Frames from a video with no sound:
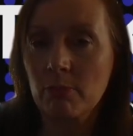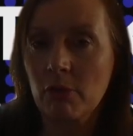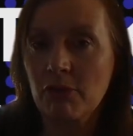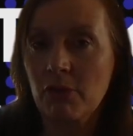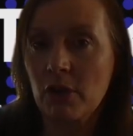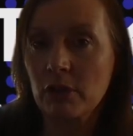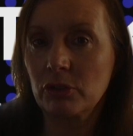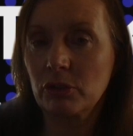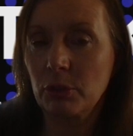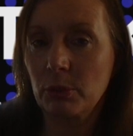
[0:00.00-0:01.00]
refer
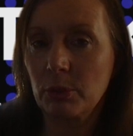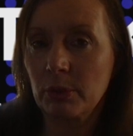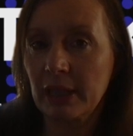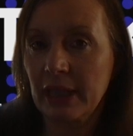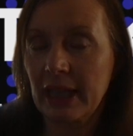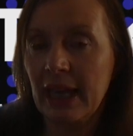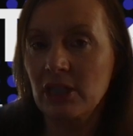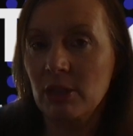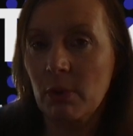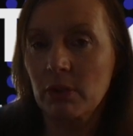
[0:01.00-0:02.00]
to the
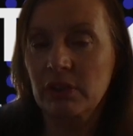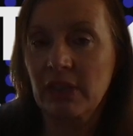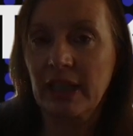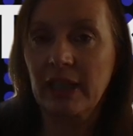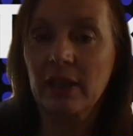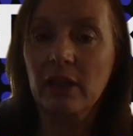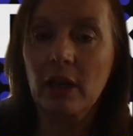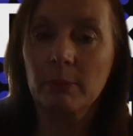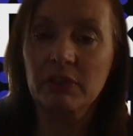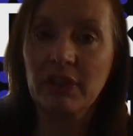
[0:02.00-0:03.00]
HMRC
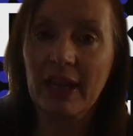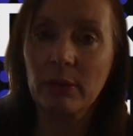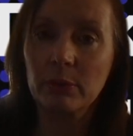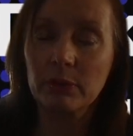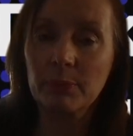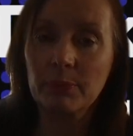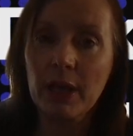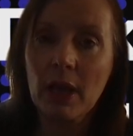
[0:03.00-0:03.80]
scales.